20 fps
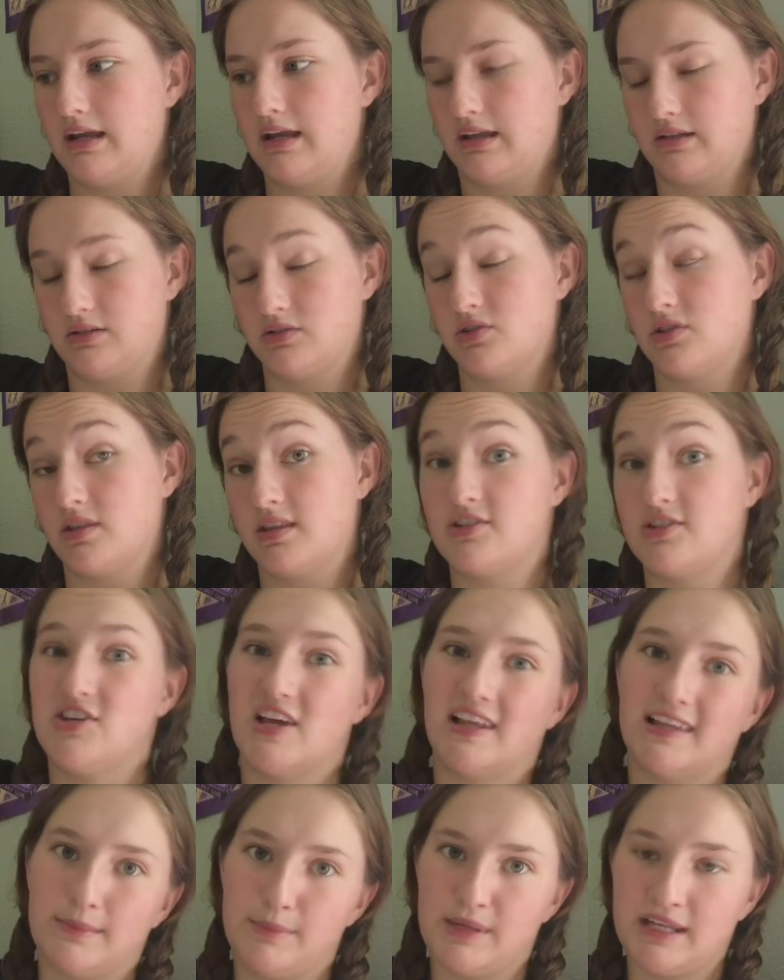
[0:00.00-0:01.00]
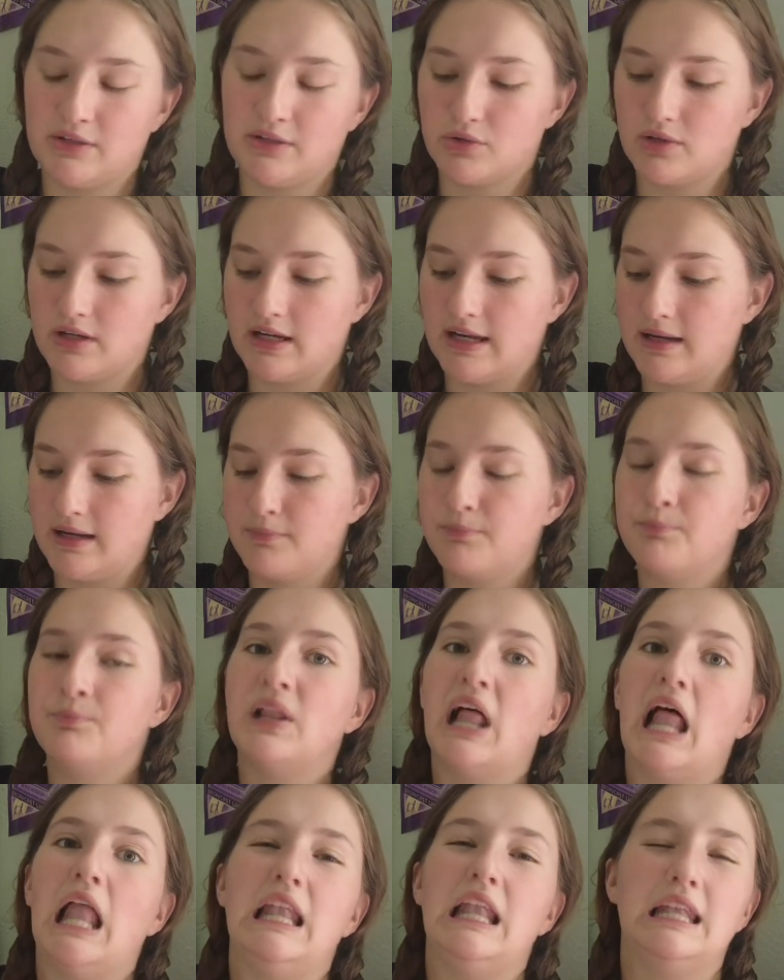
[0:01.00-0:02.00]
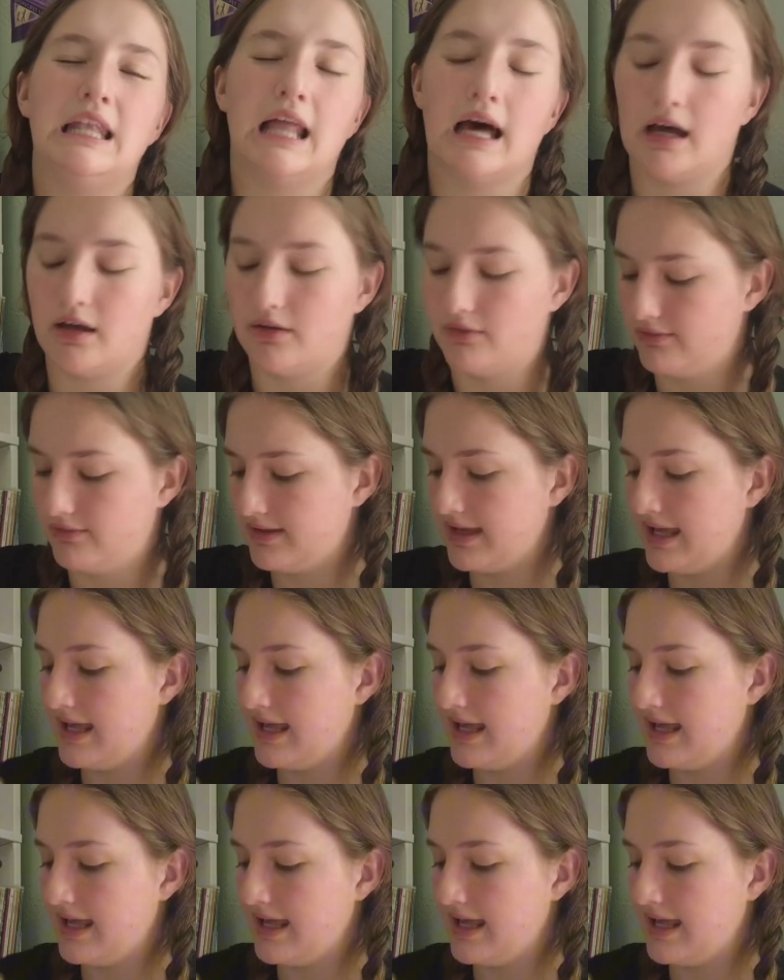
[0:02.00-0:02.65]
It's the jelly bean green. Love.